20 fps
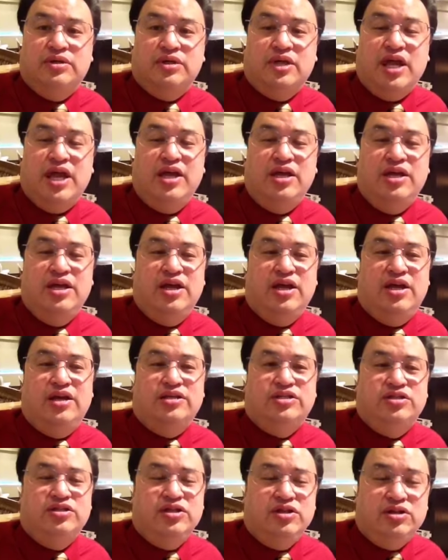okay?
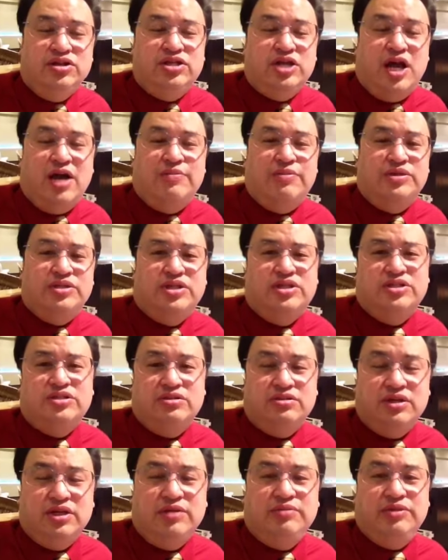So your job is
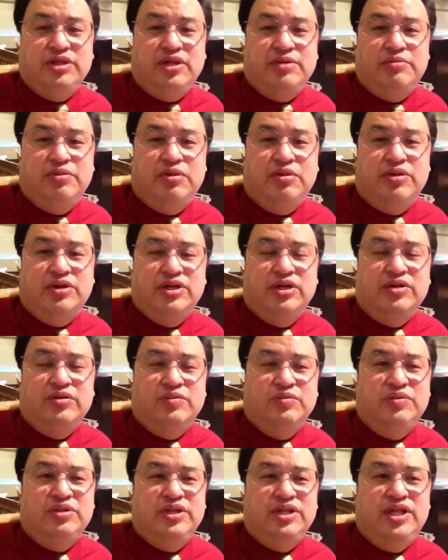extremely important. You're
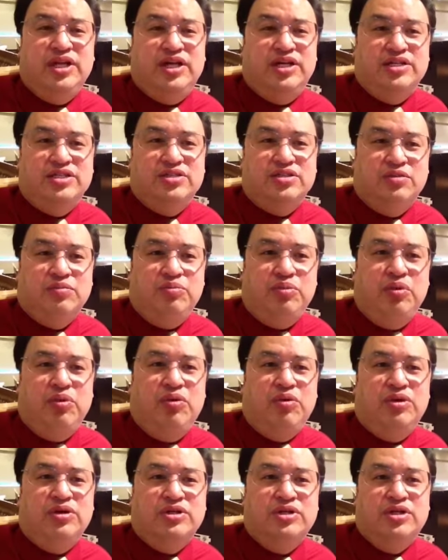really a
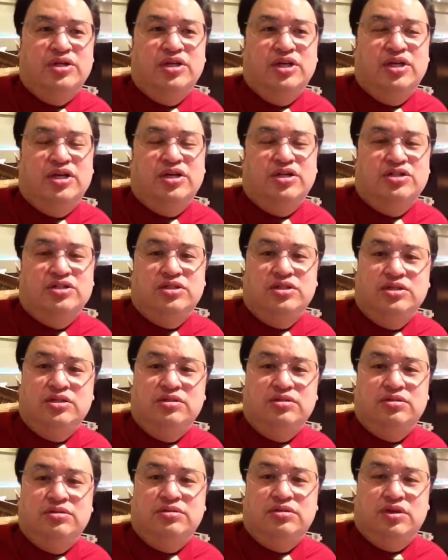support
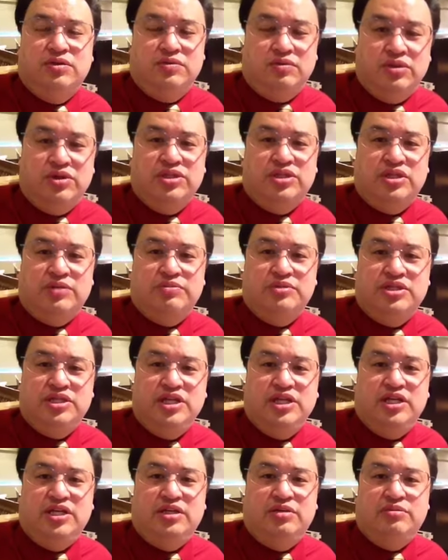to the worship
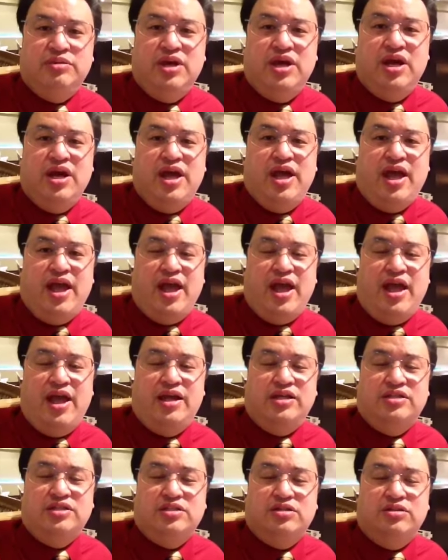team,
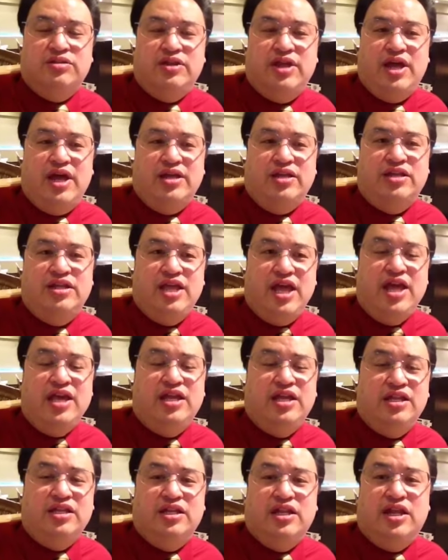and so that they
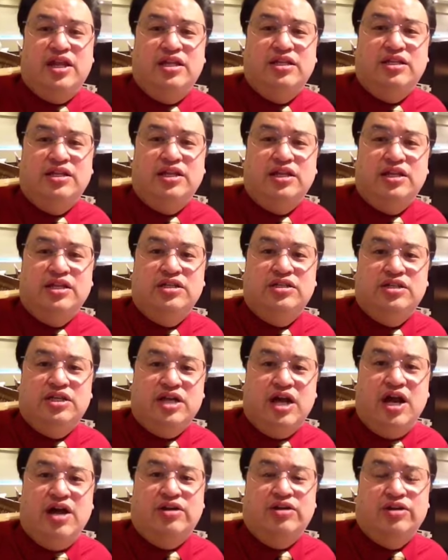can then lead the
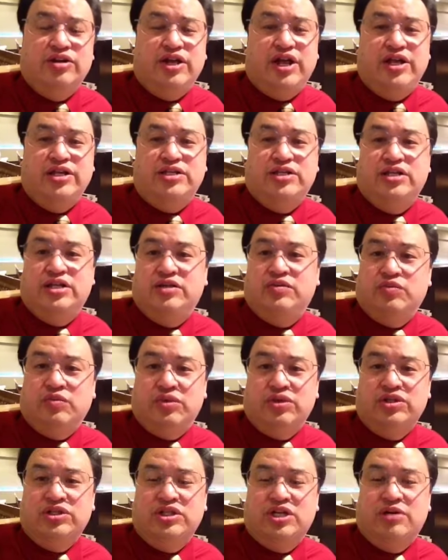congregation in
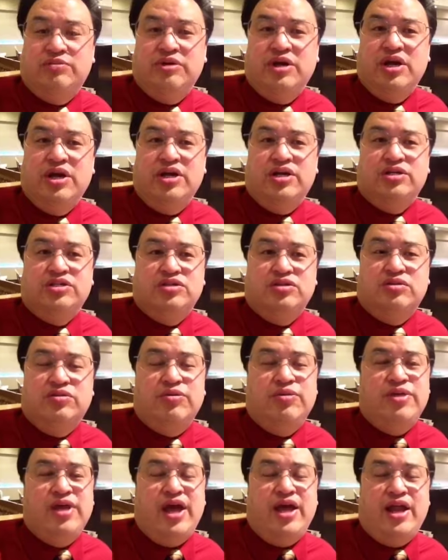worship, so
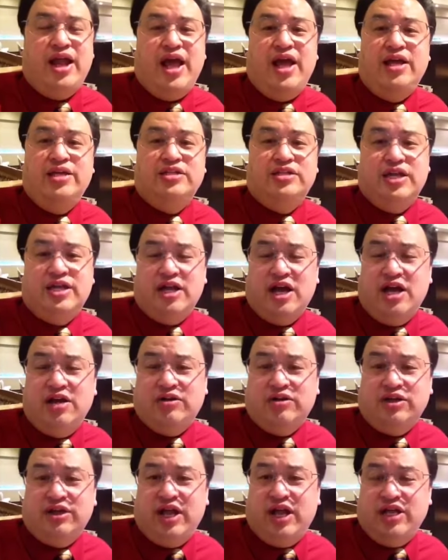that as a
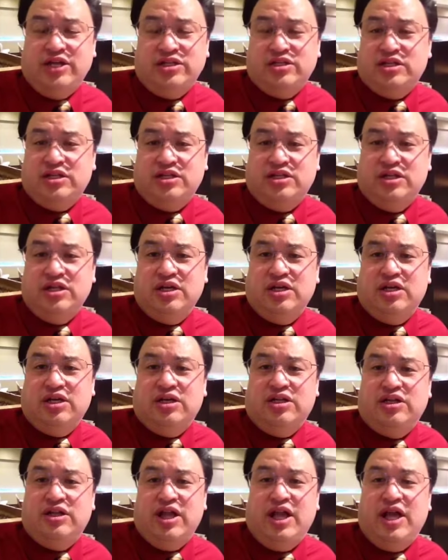congregation
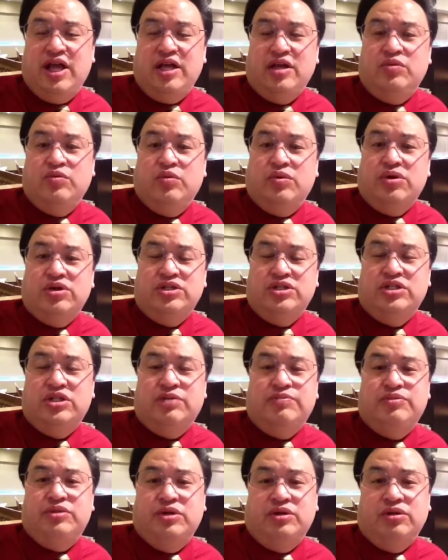they
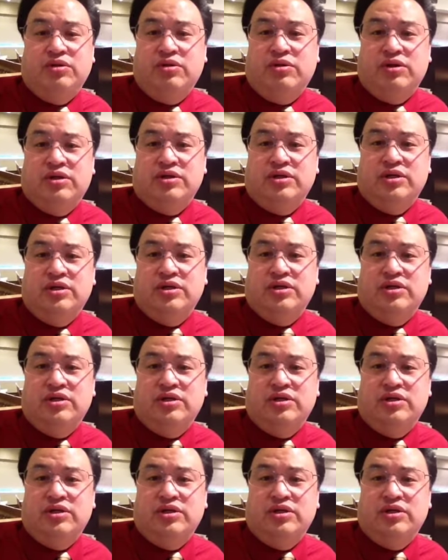worship the Lord,